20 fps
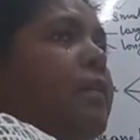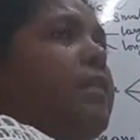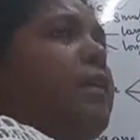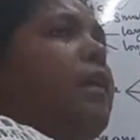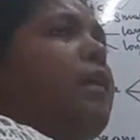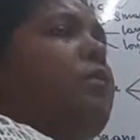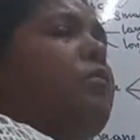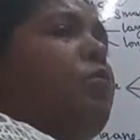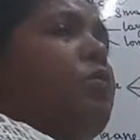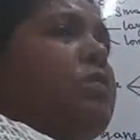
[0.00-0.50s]

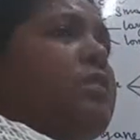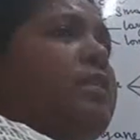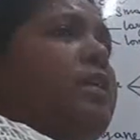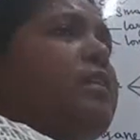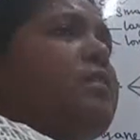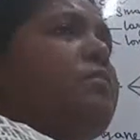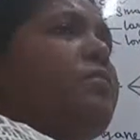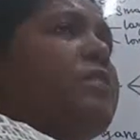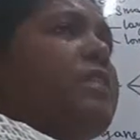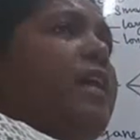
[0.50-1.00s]
The
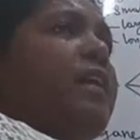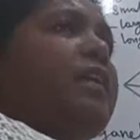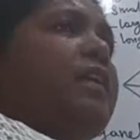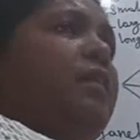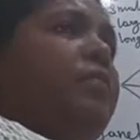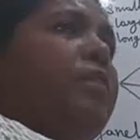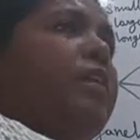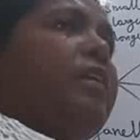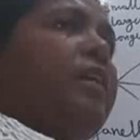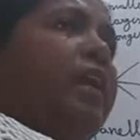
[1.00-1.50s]
questions which are
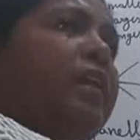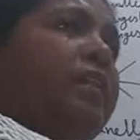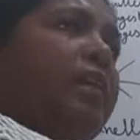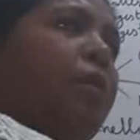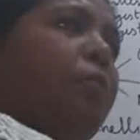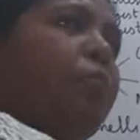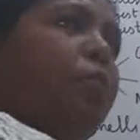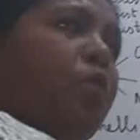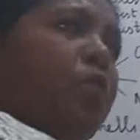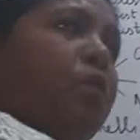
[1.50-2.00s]
given in
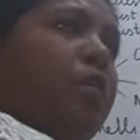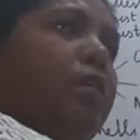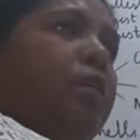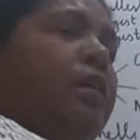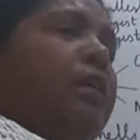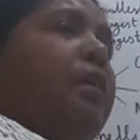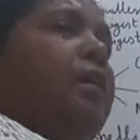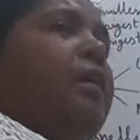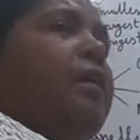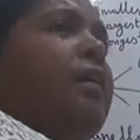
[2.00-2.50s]
the
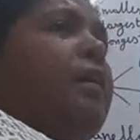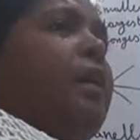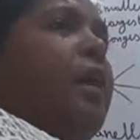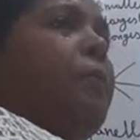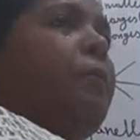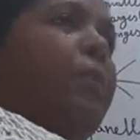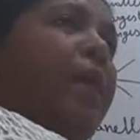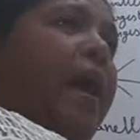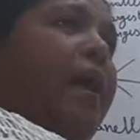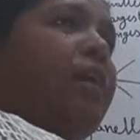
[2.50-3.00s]

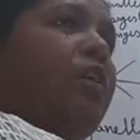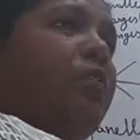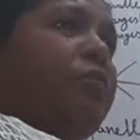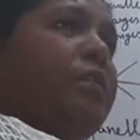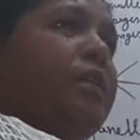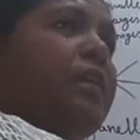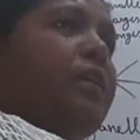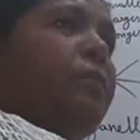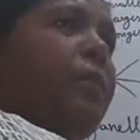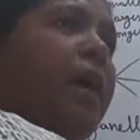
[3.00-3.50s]
book, back
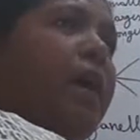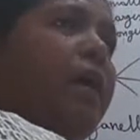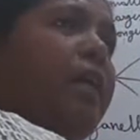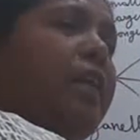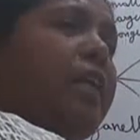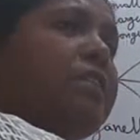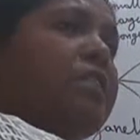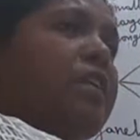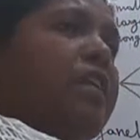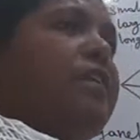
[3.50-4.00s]
of the
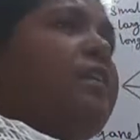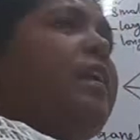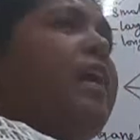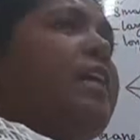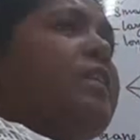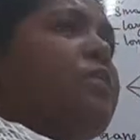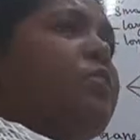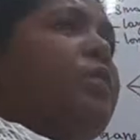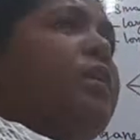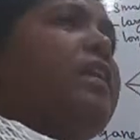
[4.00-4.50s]
lesson
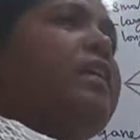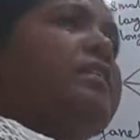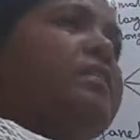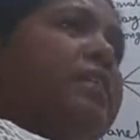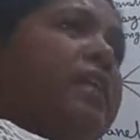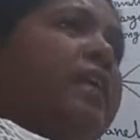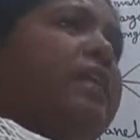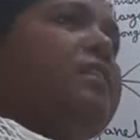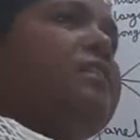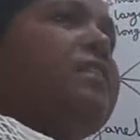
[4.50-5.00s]
as well as
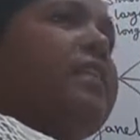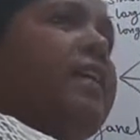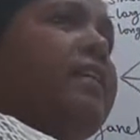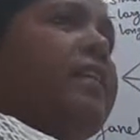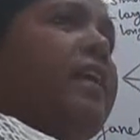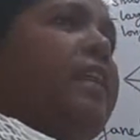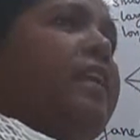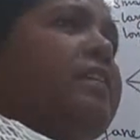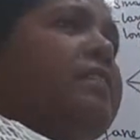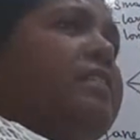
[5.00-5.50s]
inside
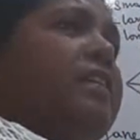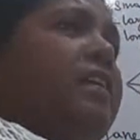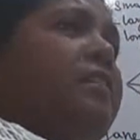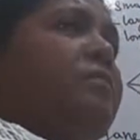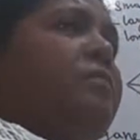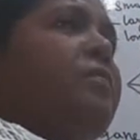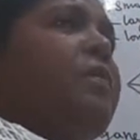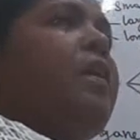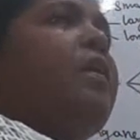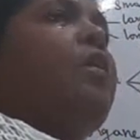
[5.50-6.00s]
the
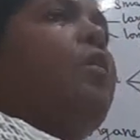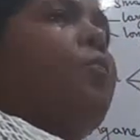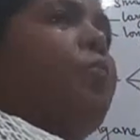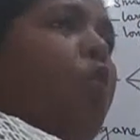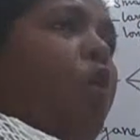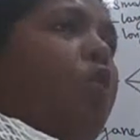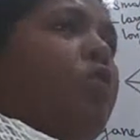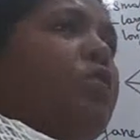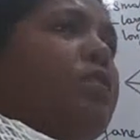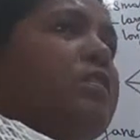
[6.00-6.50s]
lesson,
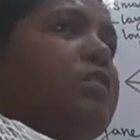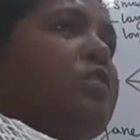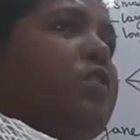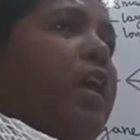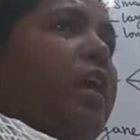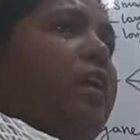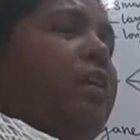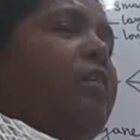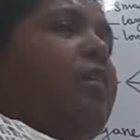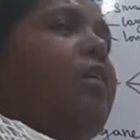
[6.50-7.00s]
progress
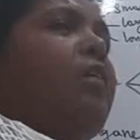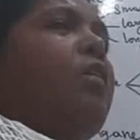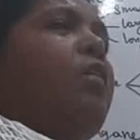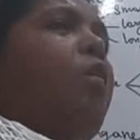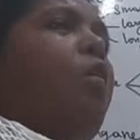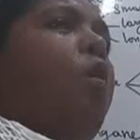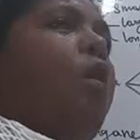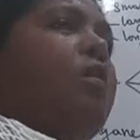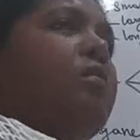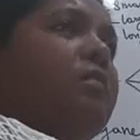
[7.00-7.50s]
check,
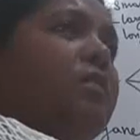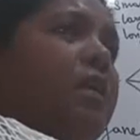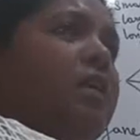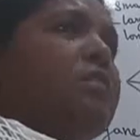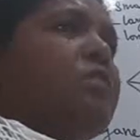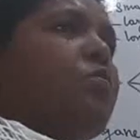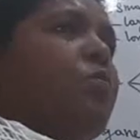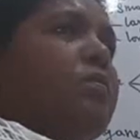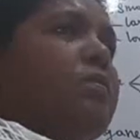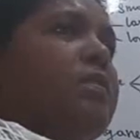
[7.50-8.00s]
all
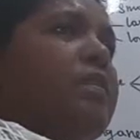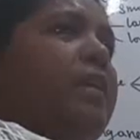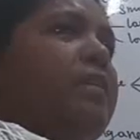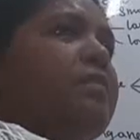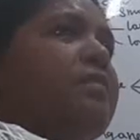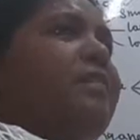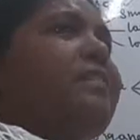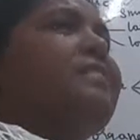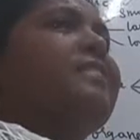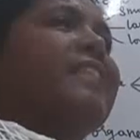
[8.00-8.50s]
these
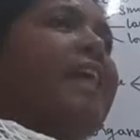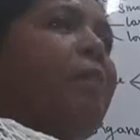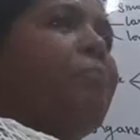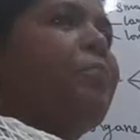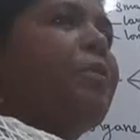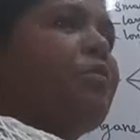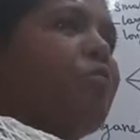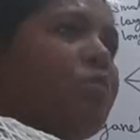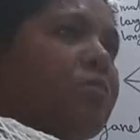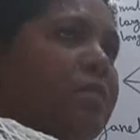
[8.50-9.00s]
questions are
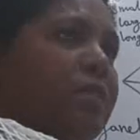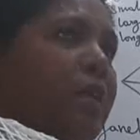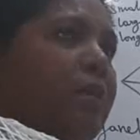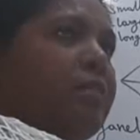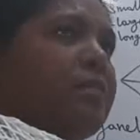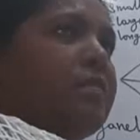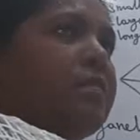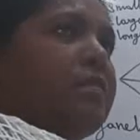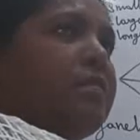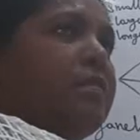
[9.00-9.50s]
sample
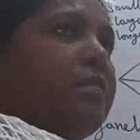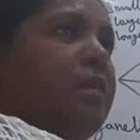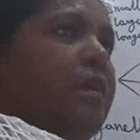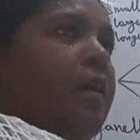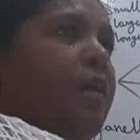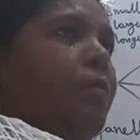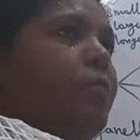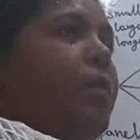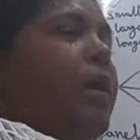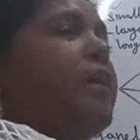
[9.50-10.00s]
questions.
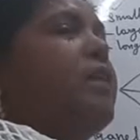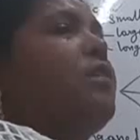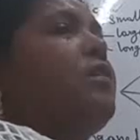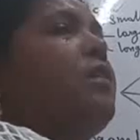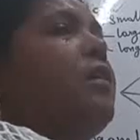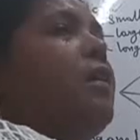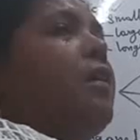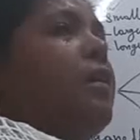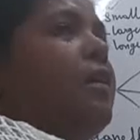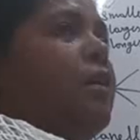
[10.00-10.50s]
But
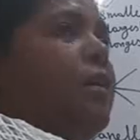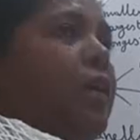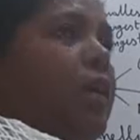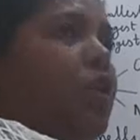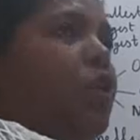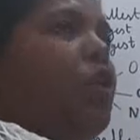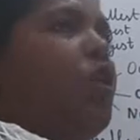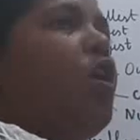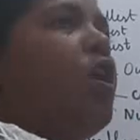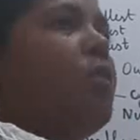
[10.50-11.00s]

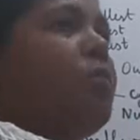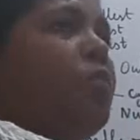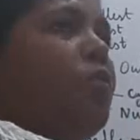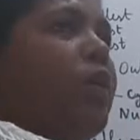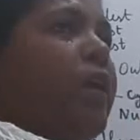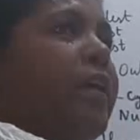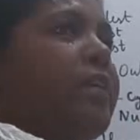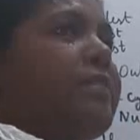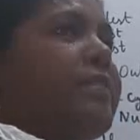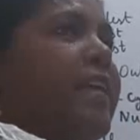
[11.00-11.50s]
in your
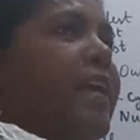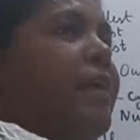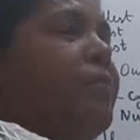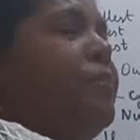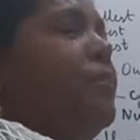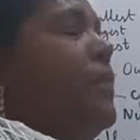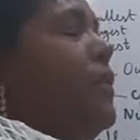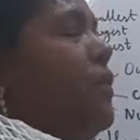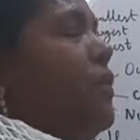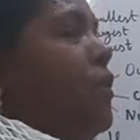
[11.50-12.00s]
board
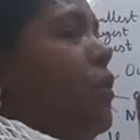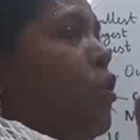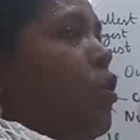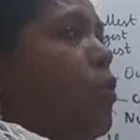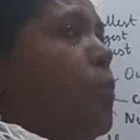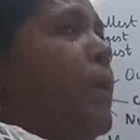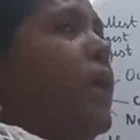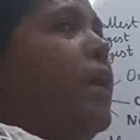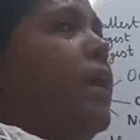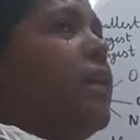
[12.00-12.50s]
exam, you
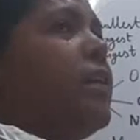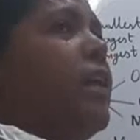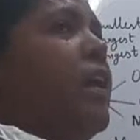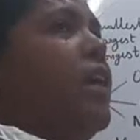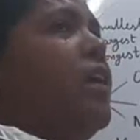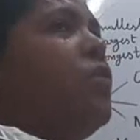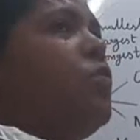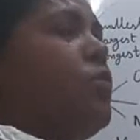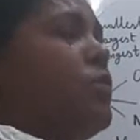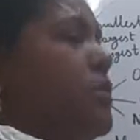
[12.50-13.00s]
will be
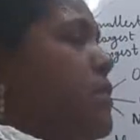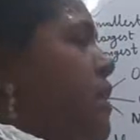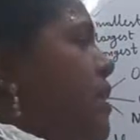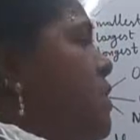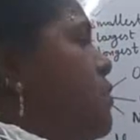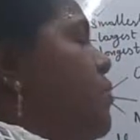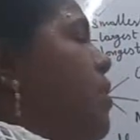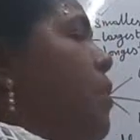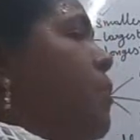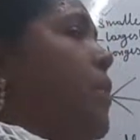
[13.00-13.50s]
getting
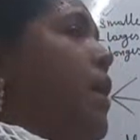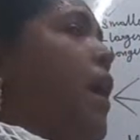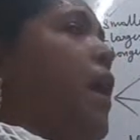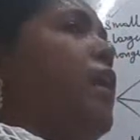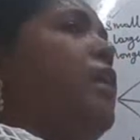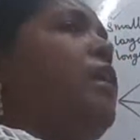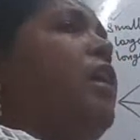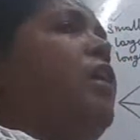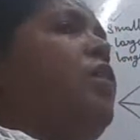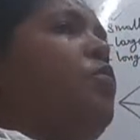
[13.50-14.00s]
questions from
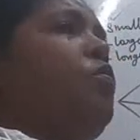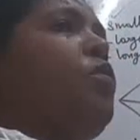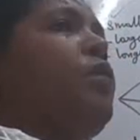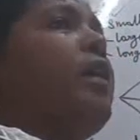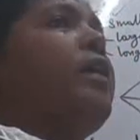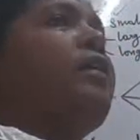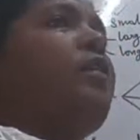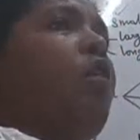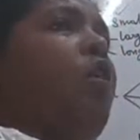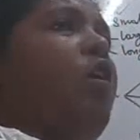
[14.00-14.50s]
any nook
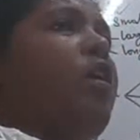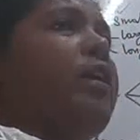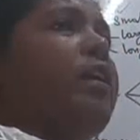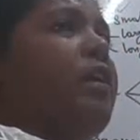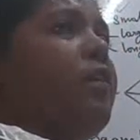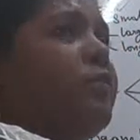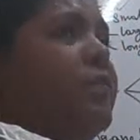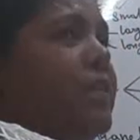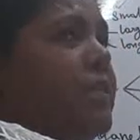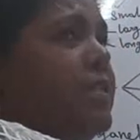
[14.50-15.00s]
and corner
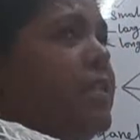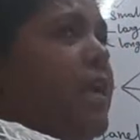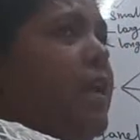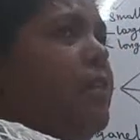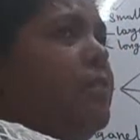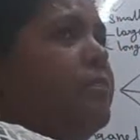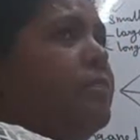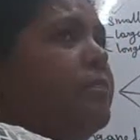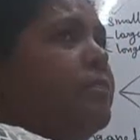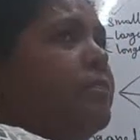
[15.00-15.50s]
of the cell.